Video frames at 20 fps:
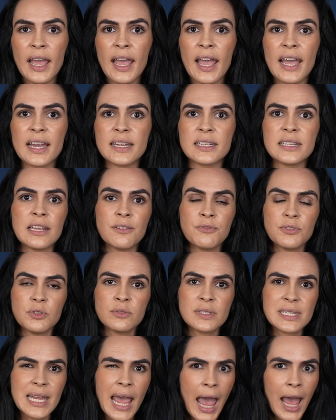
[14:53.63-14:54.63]
And if you
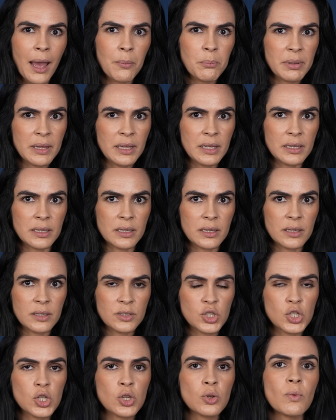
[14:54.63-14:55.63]
tap in
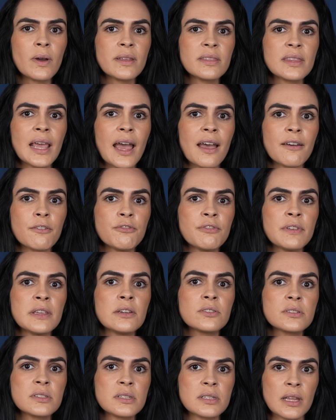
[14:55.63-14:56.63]
to what that
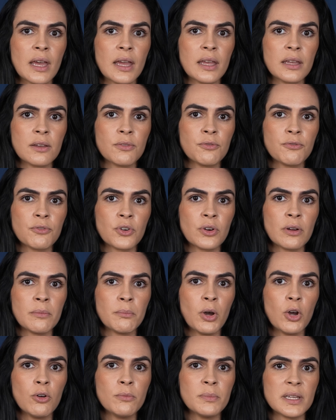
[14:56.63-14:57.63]
feels like for a
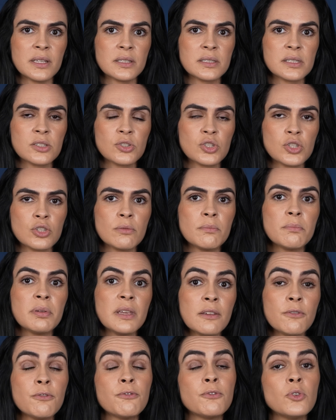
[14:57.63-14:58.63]
moment, to
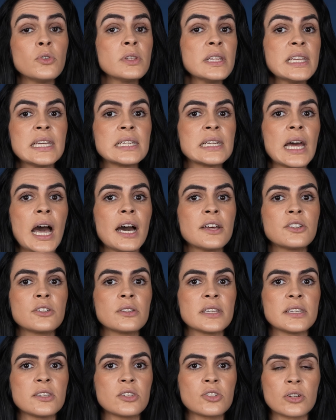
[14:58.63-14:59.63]
be fully and
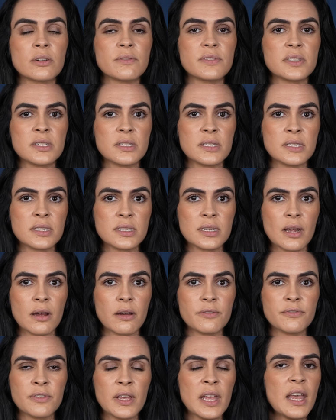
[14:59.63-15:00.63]
utterly service to
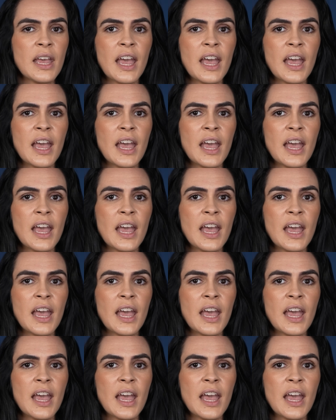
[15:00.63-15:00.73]
self,